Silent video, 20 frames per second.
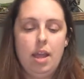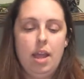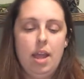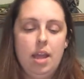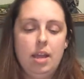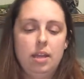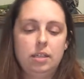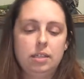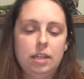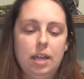
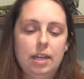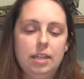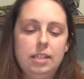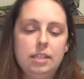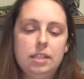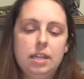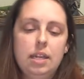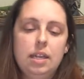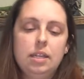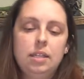and I
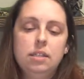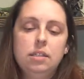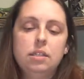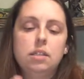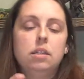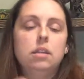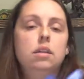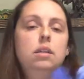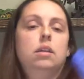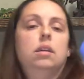send
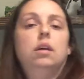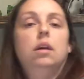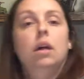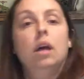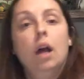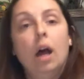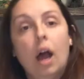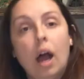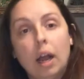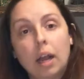
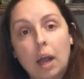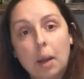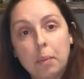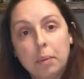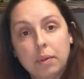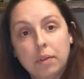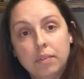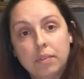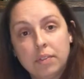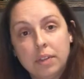a
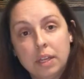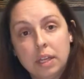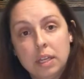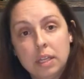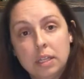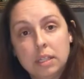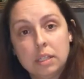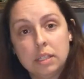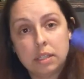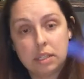couple of
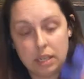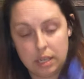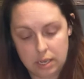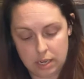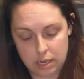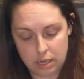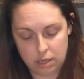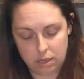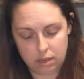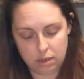these
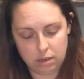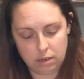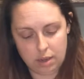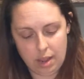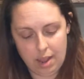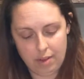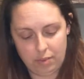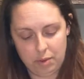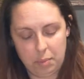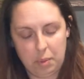in
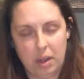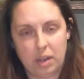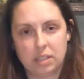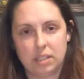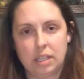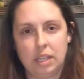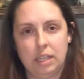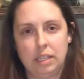every box.